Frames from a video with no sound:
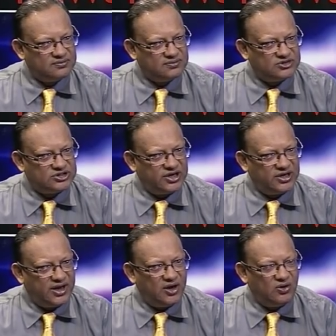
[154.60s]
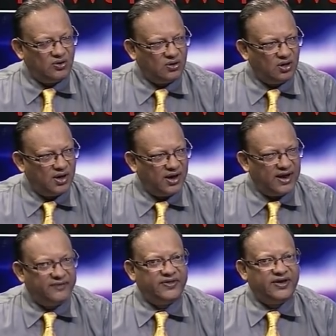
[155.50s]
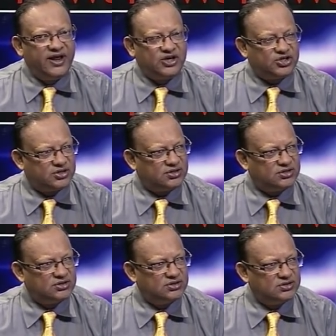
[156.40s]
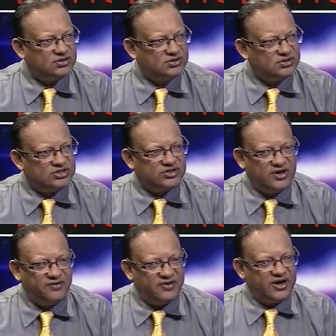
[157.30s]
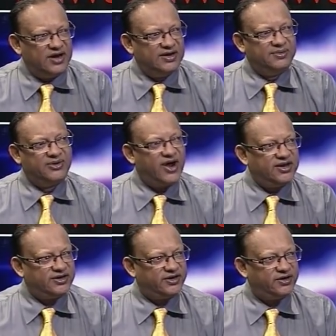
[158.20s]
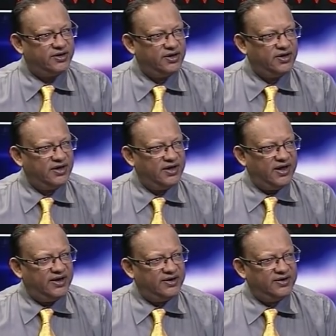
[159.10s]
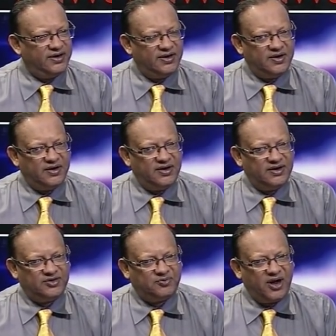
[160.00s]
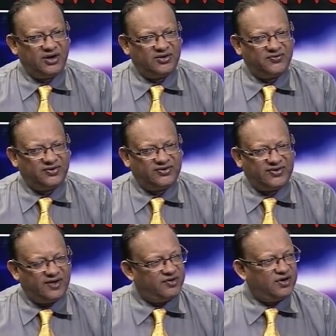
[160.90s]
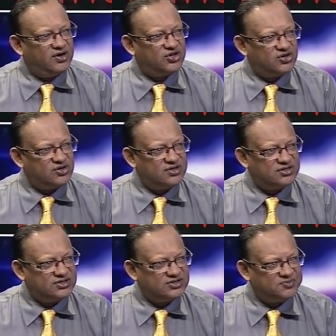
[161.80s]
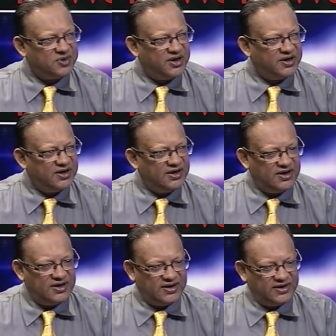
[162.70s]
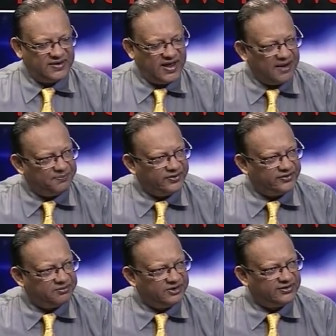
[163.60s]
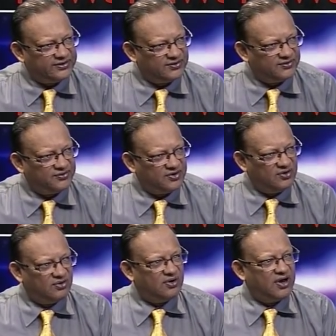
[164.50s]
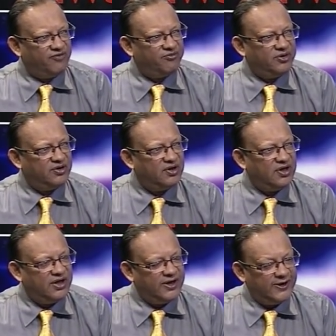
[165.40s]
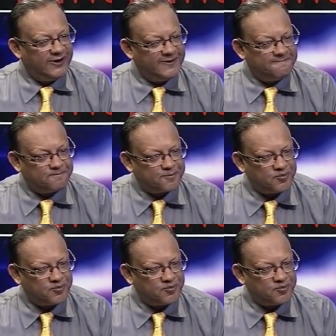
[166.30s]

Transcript: saying, hello, have the elections. It's very undemocratic. And in spite of the several assurances by uh, the hapless Minister of Local Government, um,